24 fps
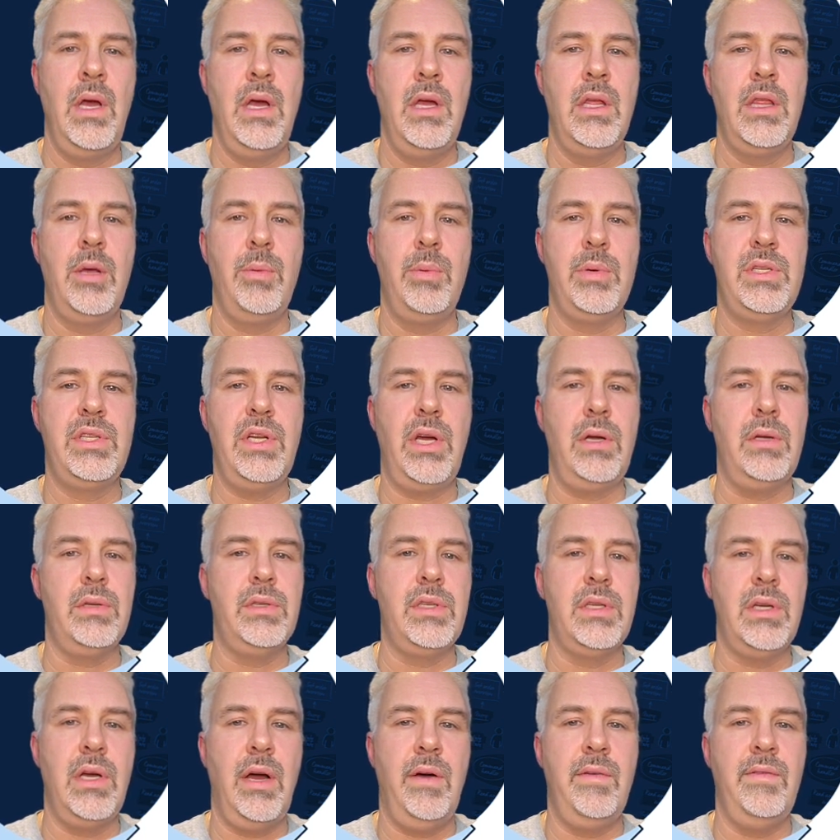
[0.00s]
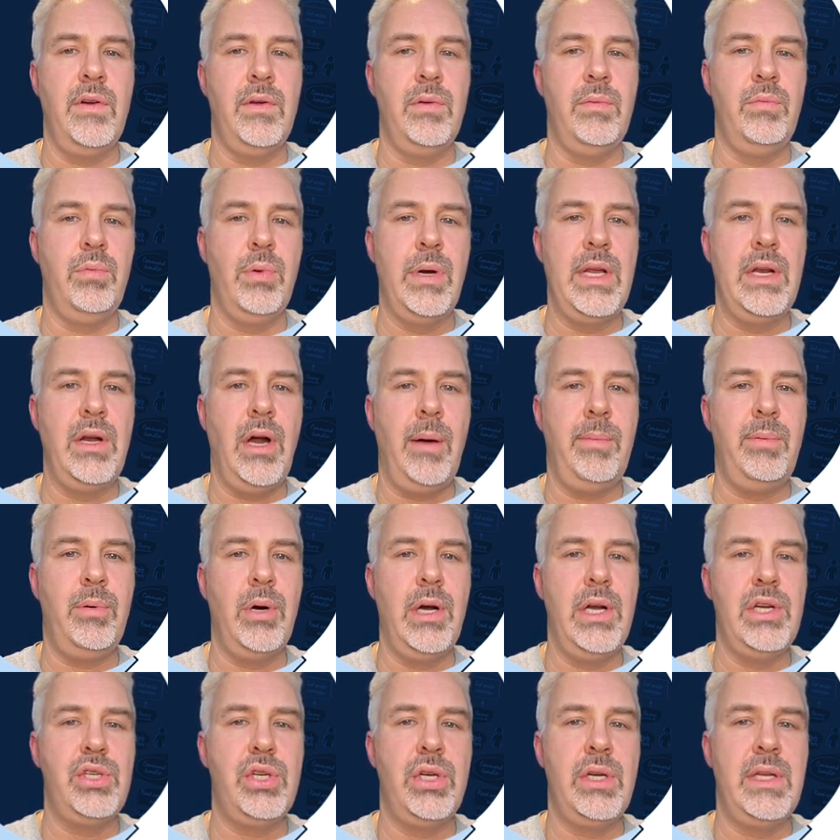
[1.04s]
The result of a read
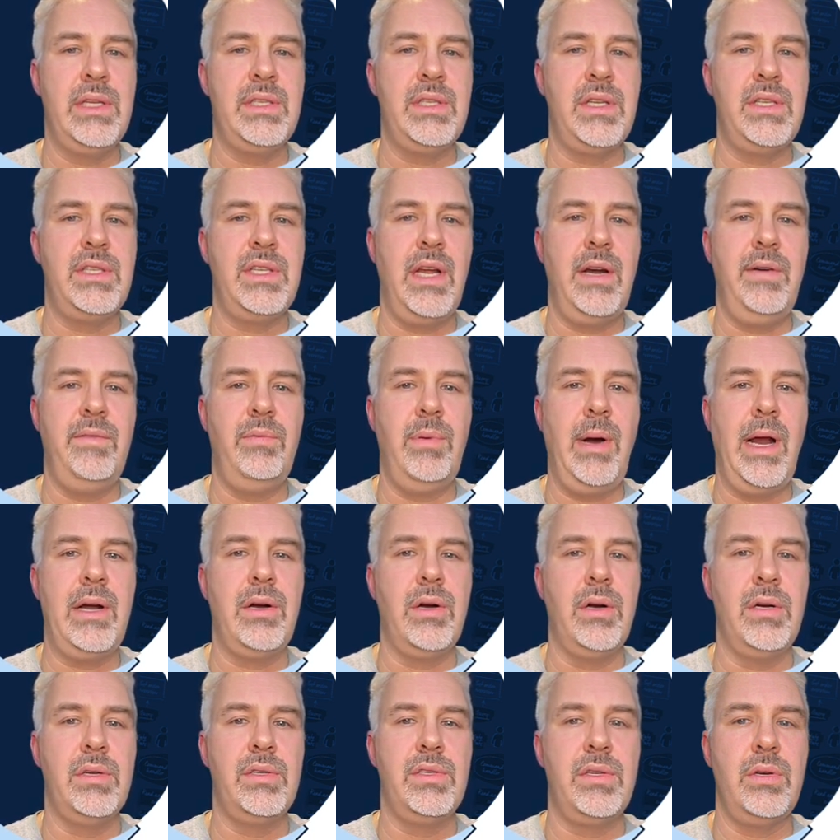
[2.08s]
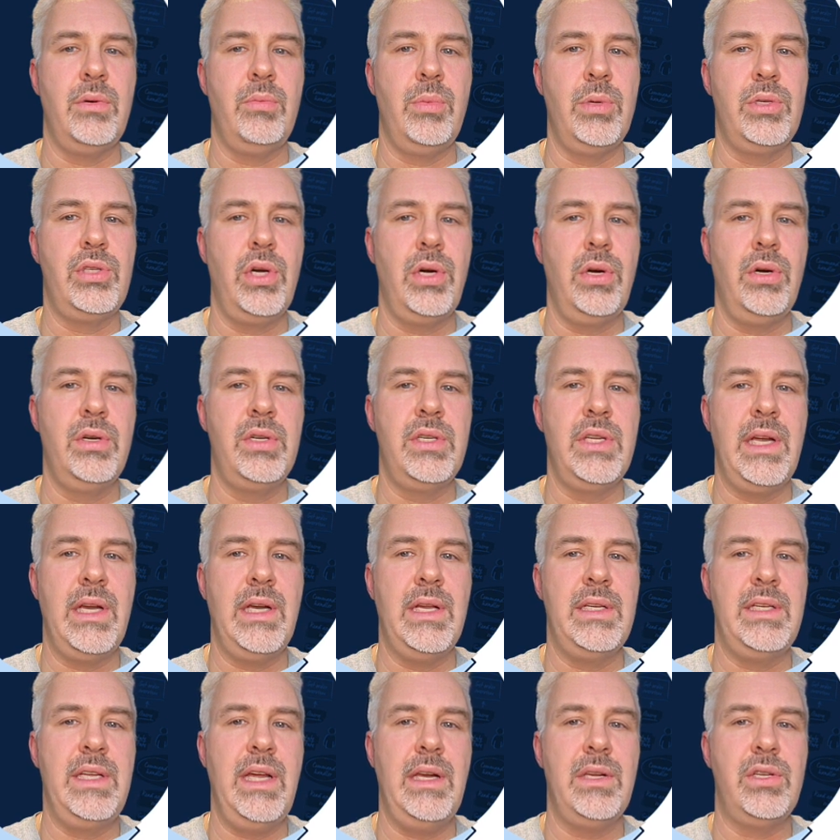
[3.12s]
operation is a set of records returned in
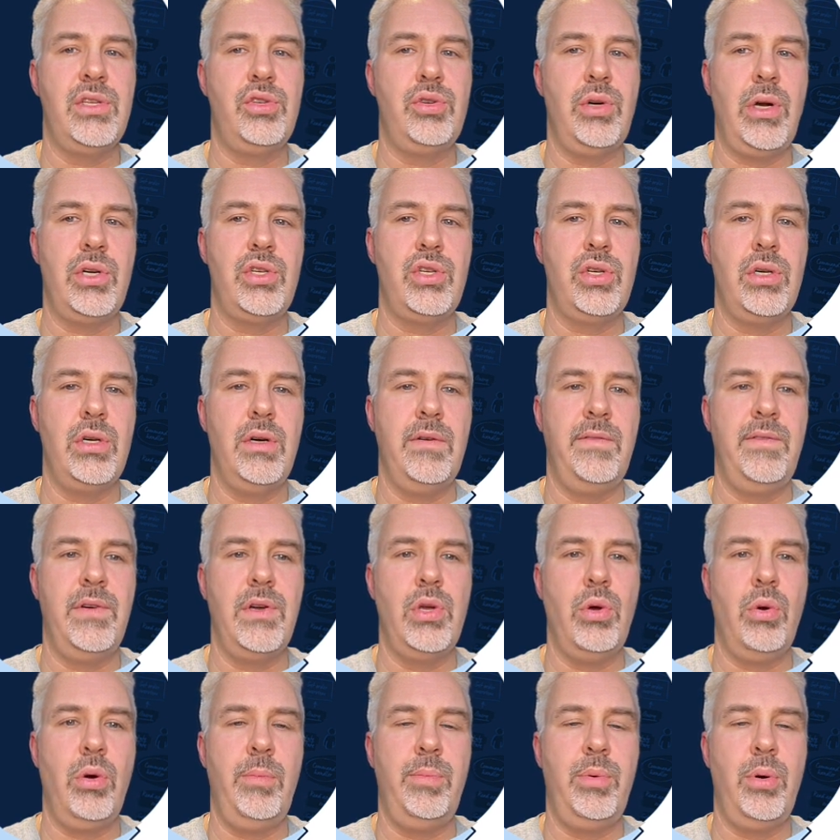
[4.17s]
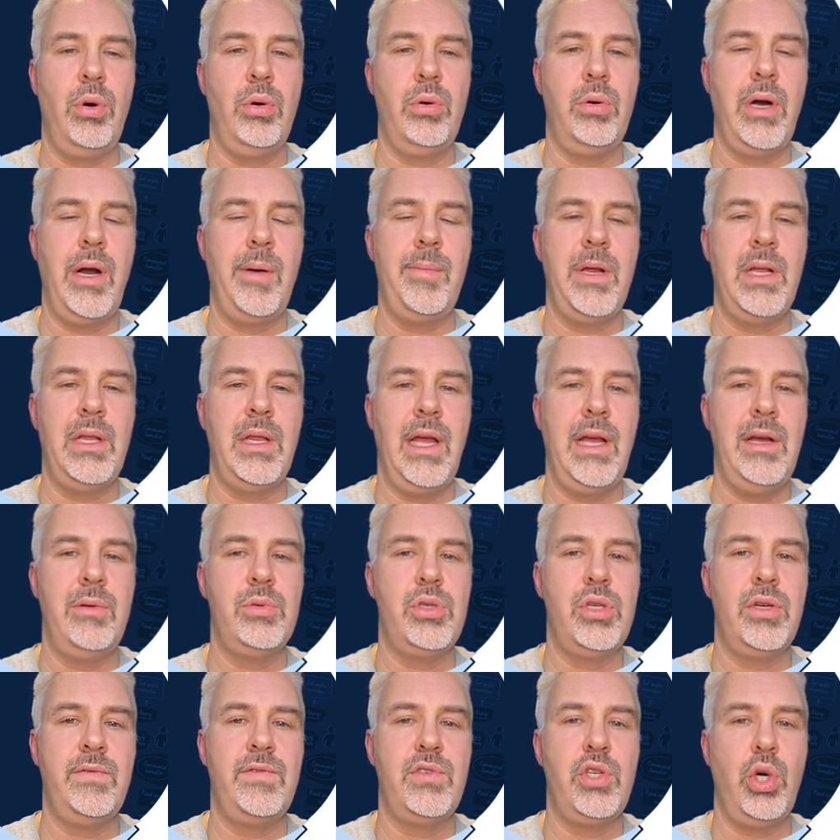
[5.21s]
a data structure for your programming
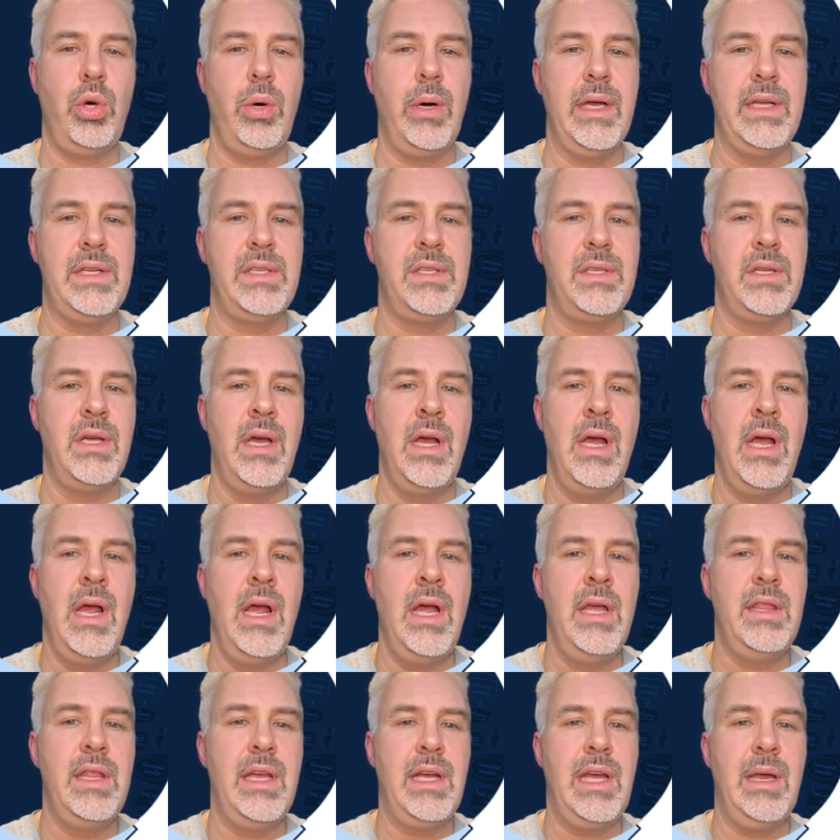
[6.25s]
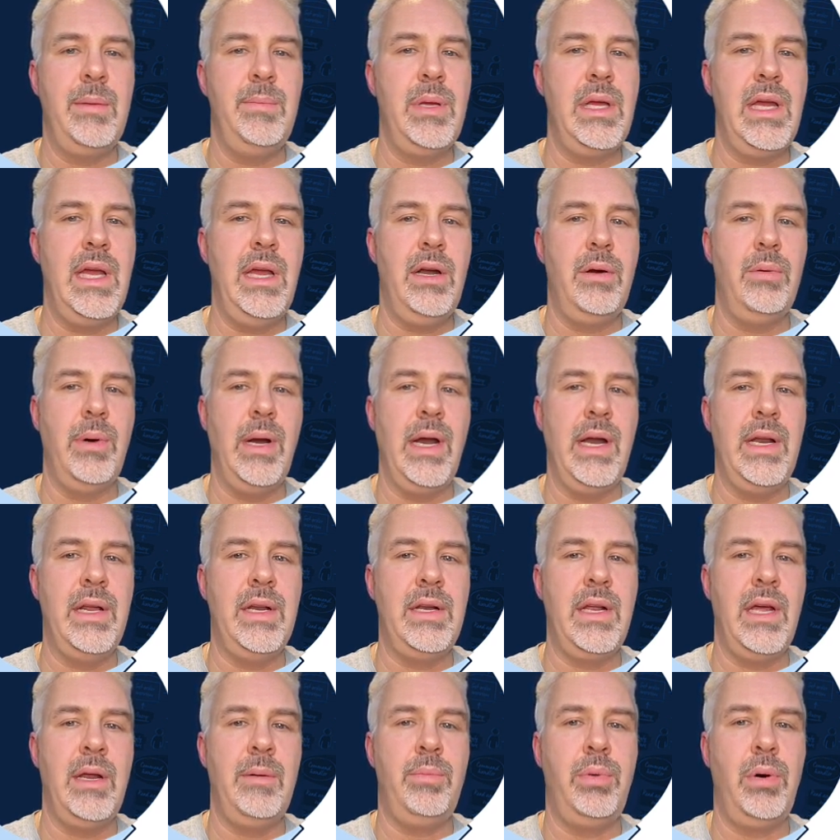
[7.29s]
language of choice that can be iterated
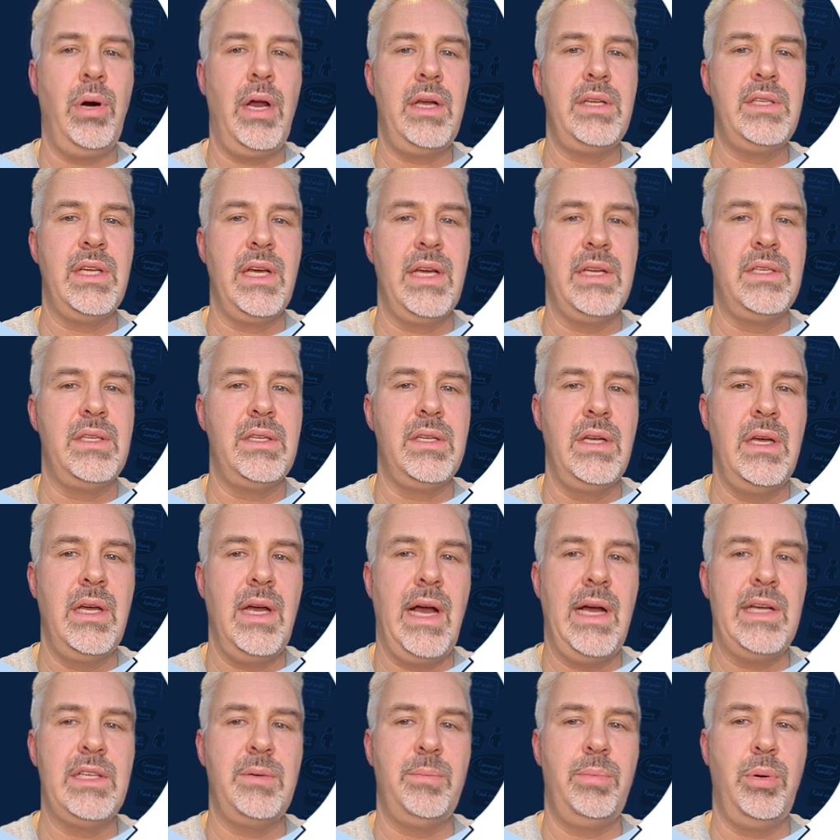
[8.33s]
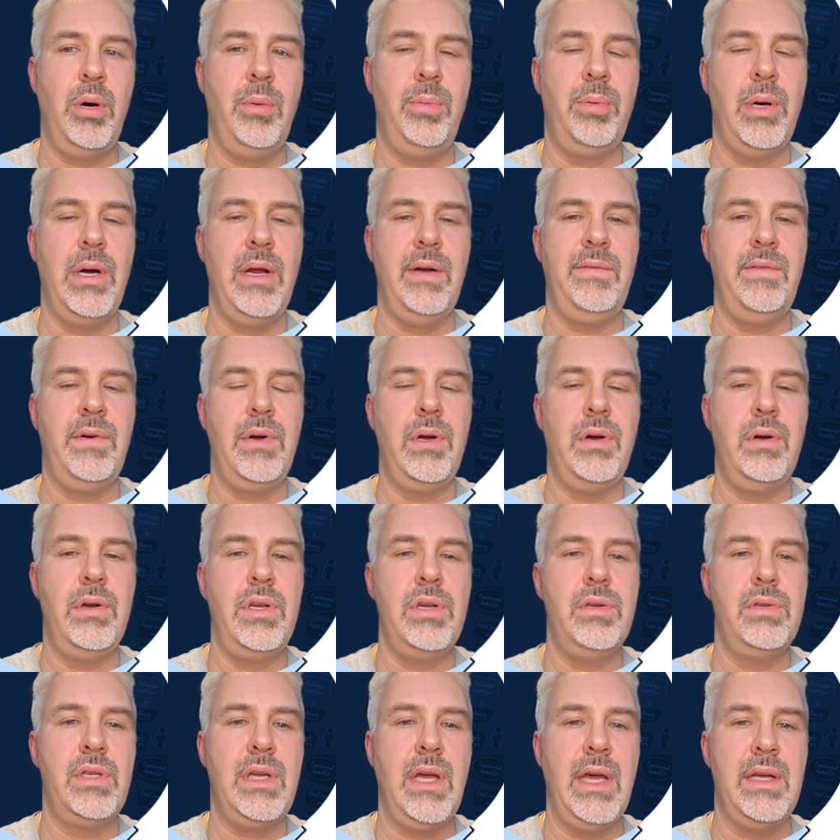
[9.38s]
and processed as appropriate for your
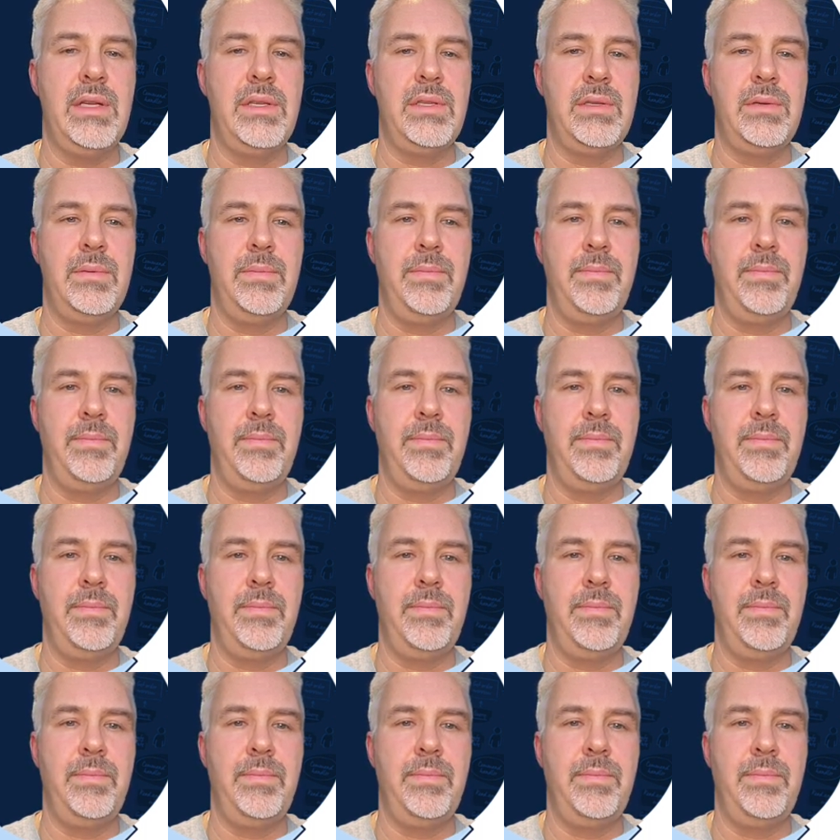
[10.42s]
use case.